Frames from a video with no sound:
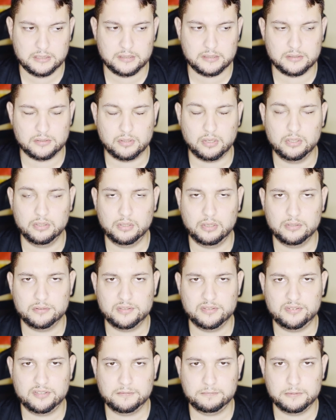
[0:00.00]

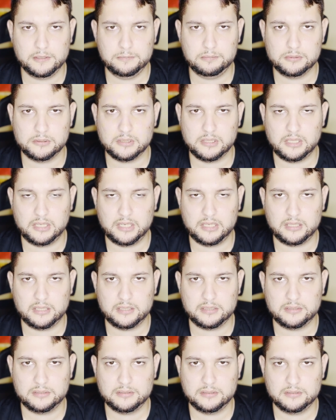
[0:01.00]
Non-autistic people
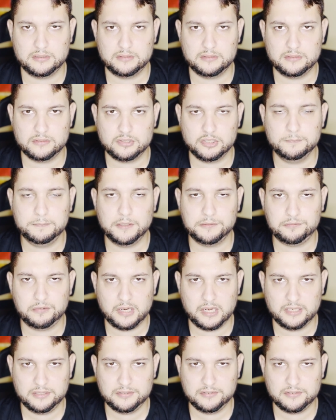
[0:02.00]
are super
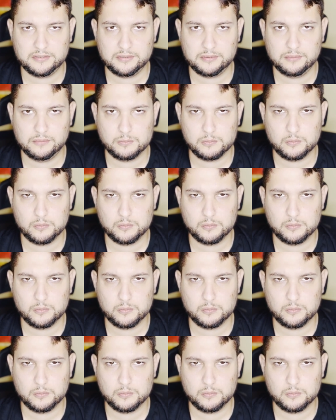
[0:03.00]
fast